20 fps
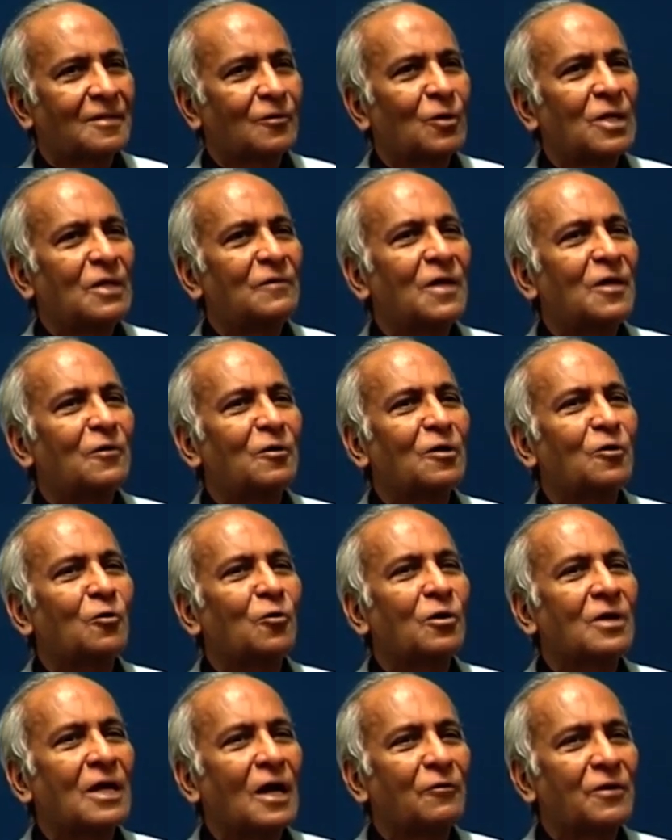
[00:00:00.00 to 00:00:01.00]
the only way you can
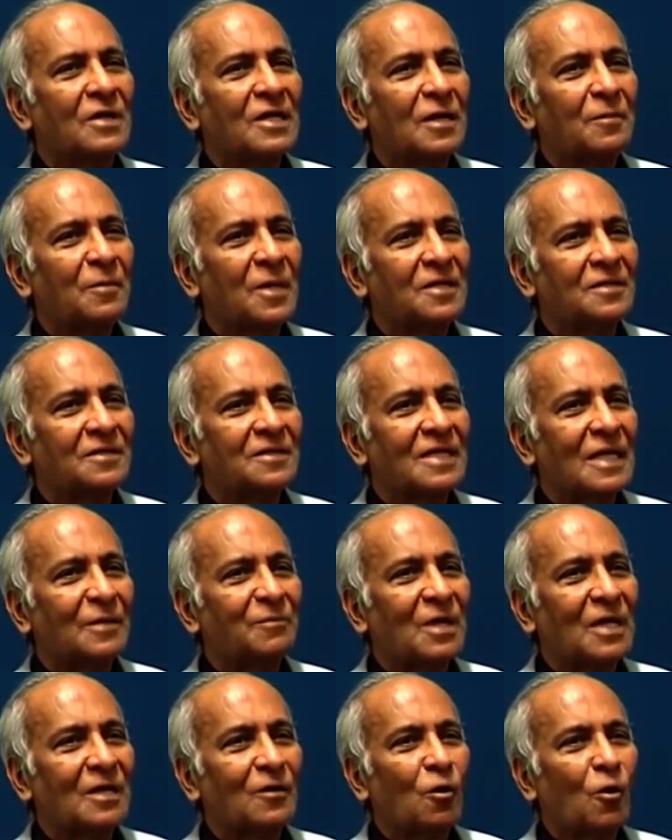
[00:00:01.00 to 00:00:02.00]
go around an image,
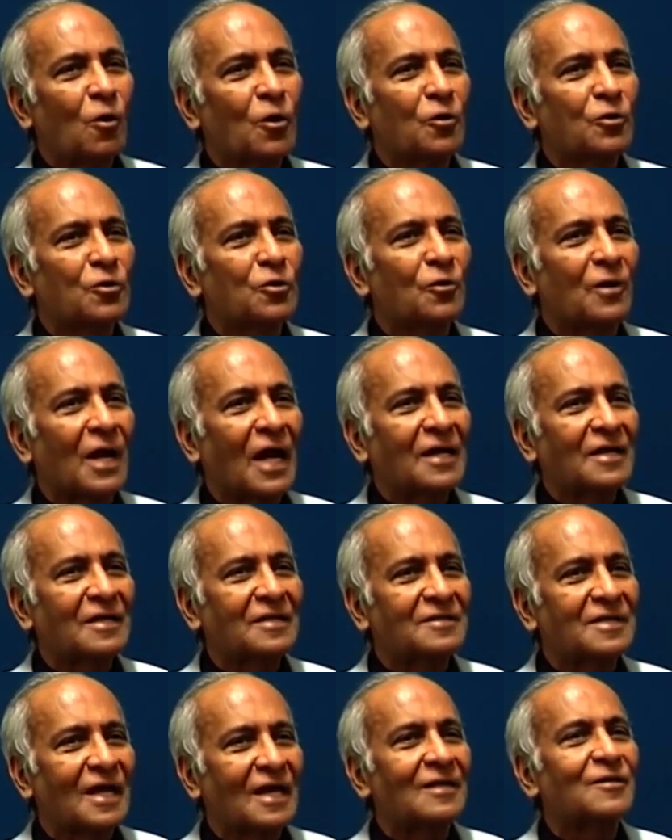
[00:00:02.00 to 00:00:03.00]
keeping God on your right
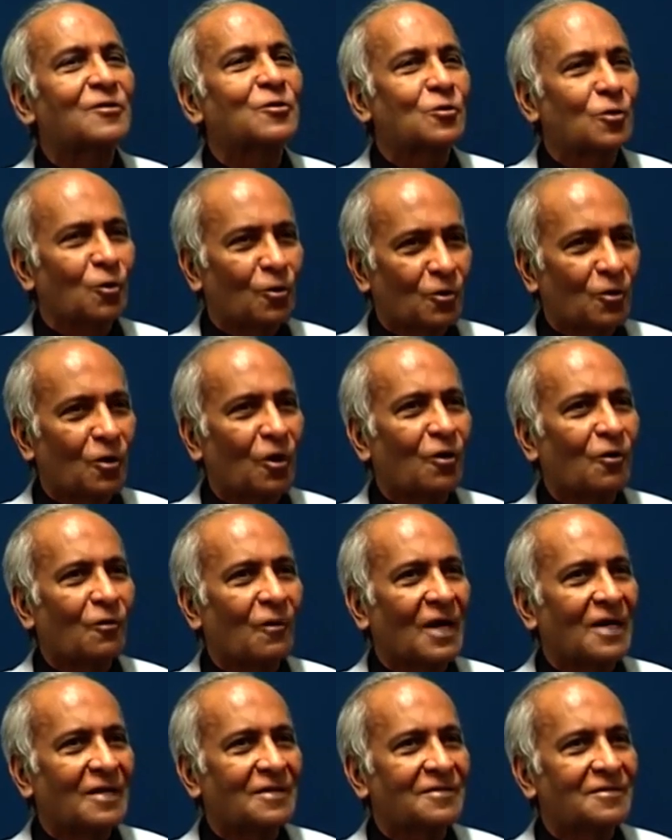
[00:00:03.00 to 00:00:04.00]
hand side, is to go
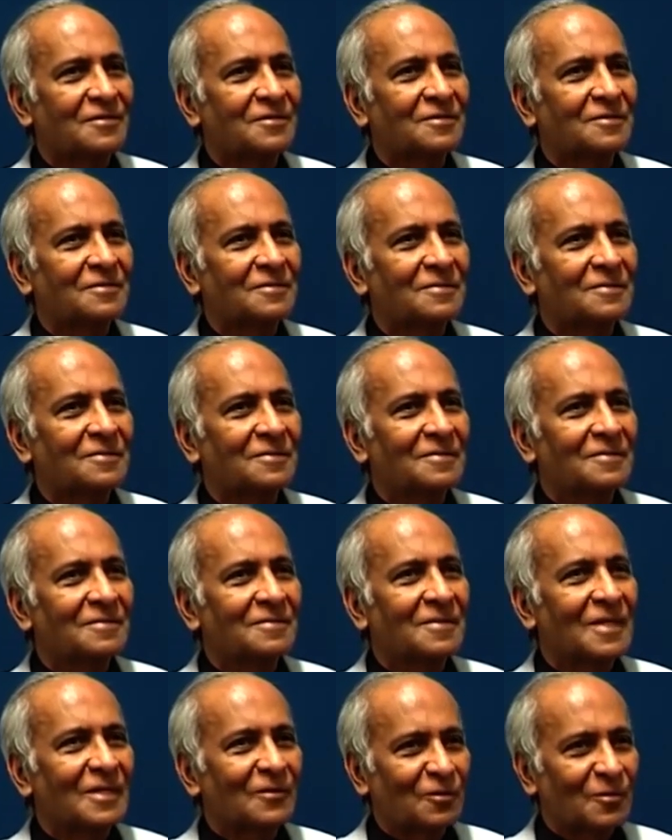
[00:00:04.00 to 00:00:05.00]
clockwise.
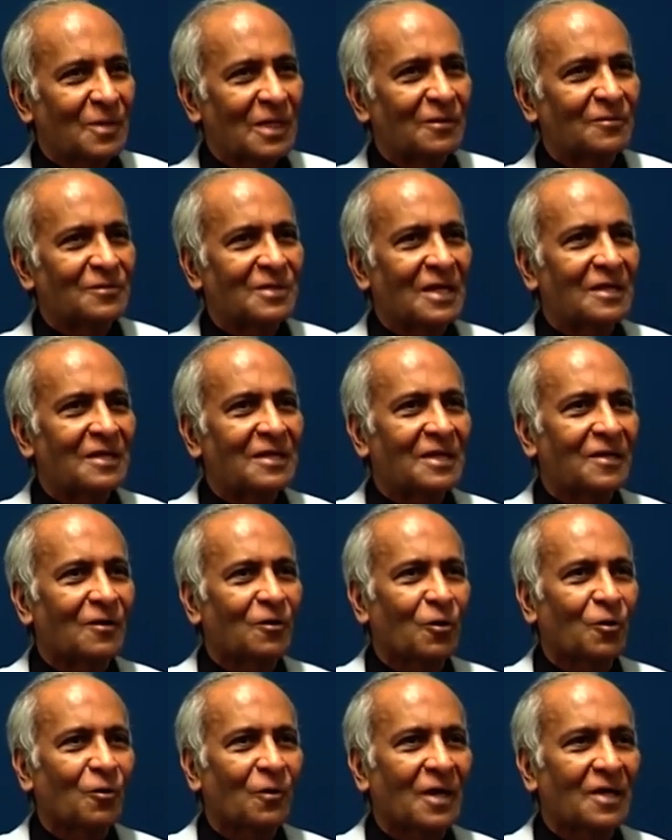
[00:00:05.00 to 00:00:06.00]
Otherwise, it becomes anti
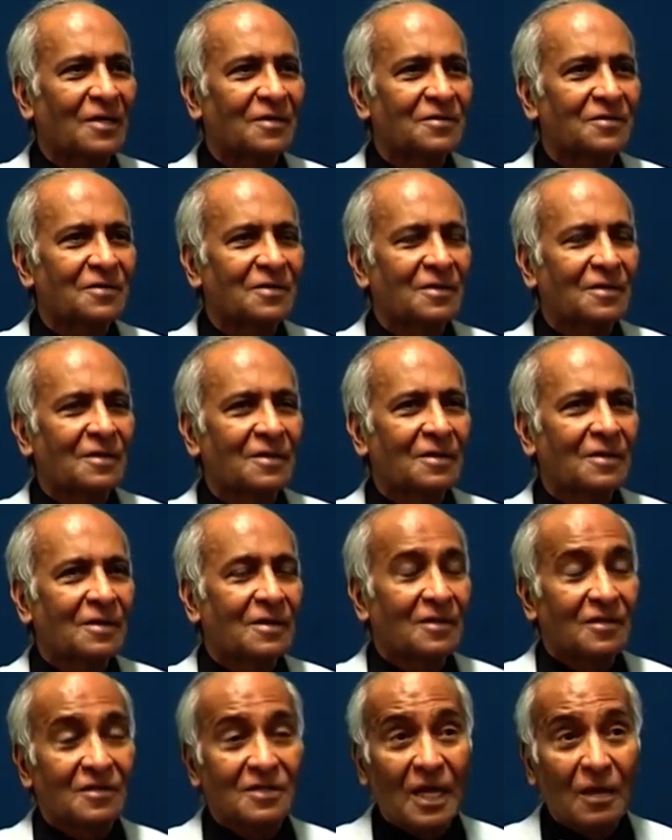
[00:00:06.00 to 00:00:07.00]
clockwise.
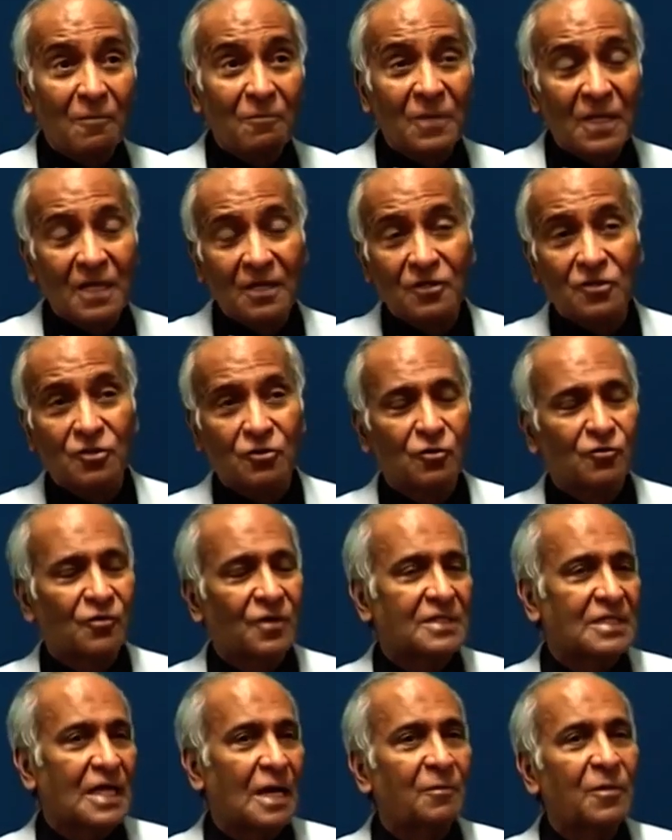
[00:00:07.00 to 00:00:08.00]
The same thing is true,
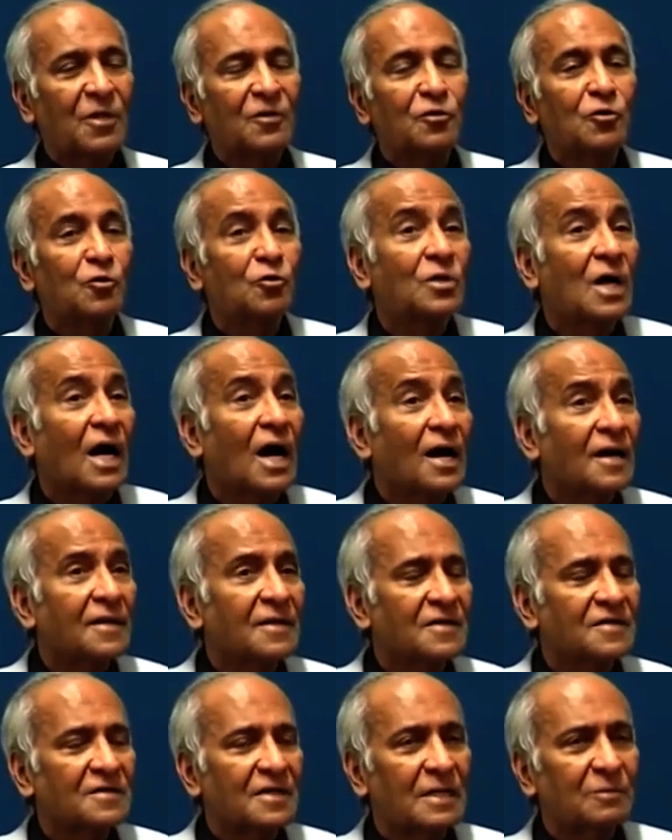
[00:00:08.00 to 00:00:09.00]
for example, you do the
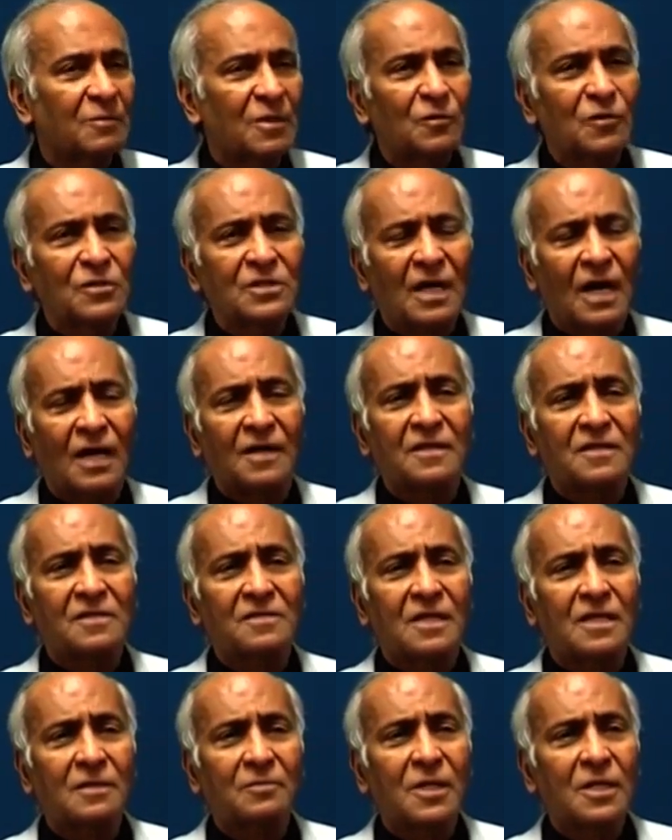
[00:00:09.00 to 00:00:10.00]
arti ceremony. What's the arti
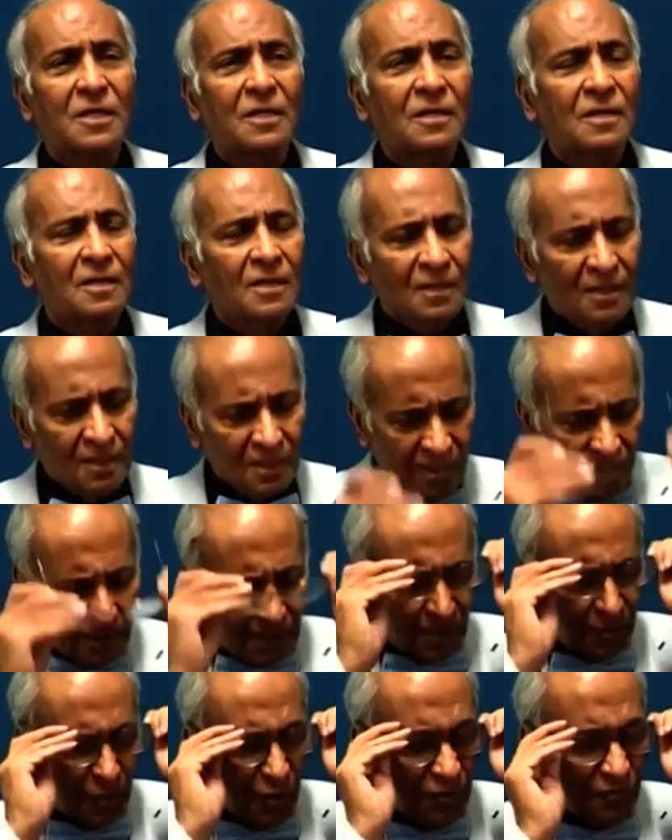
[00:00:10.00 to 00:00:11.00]
ceremony?
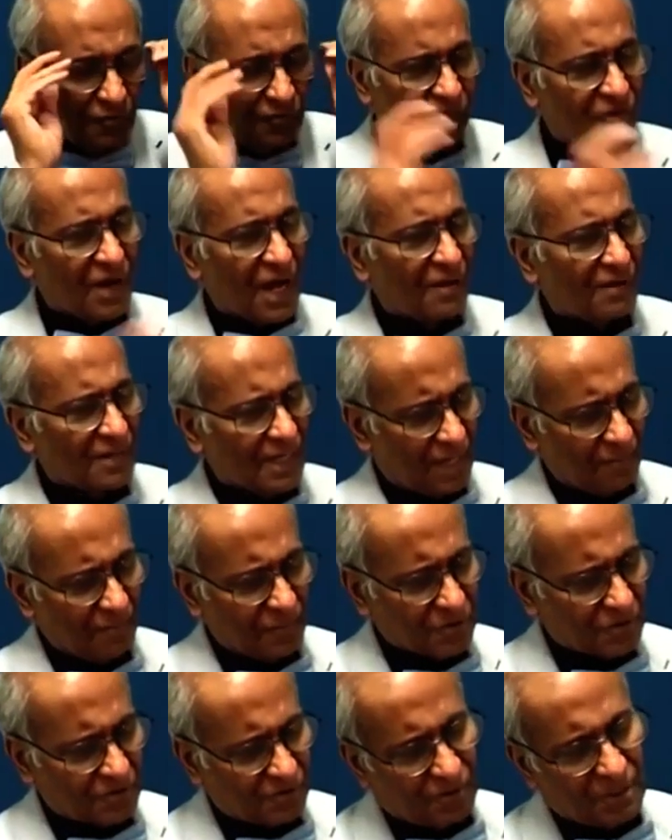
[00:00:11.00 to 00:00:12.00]
They put five
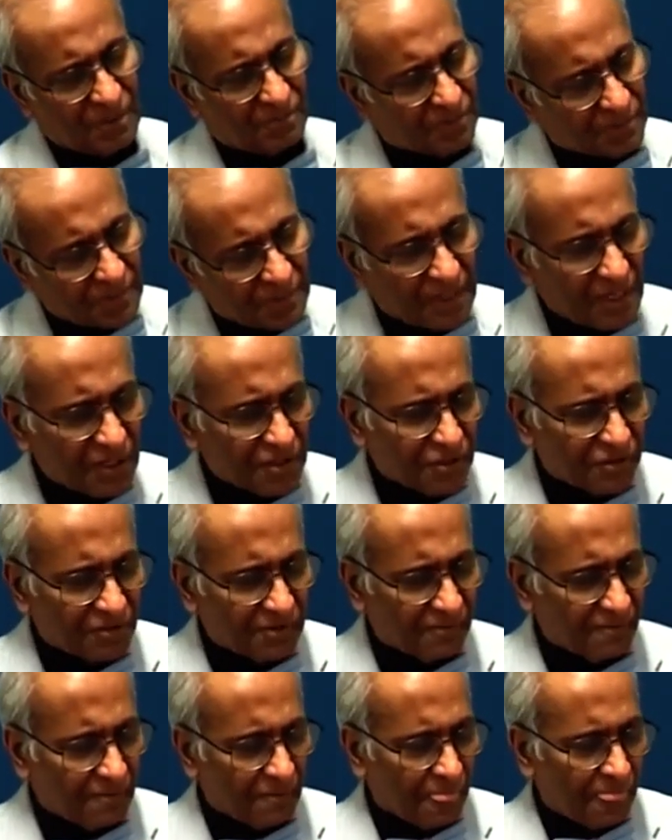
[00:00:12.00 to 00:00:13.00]
lamps on a
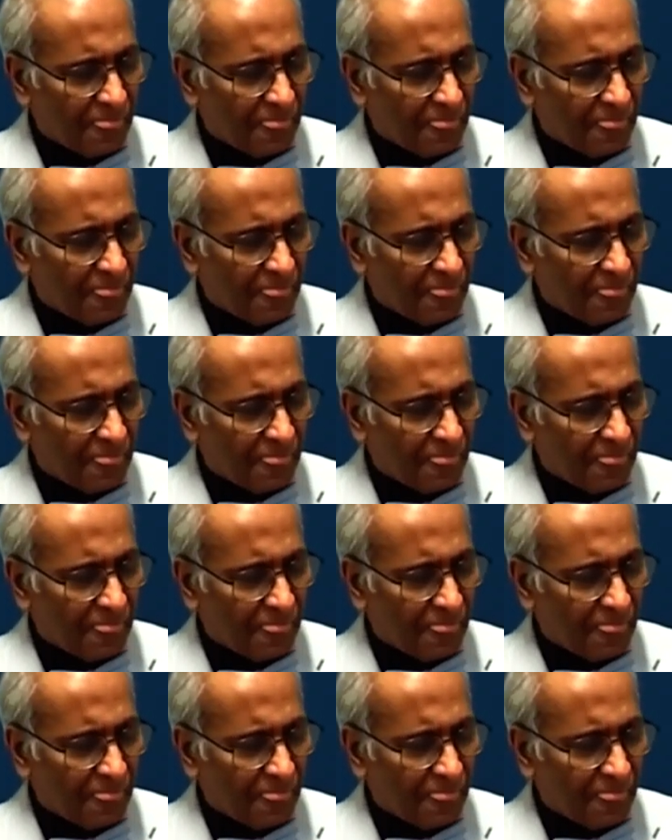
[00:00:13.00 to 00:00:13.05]
dish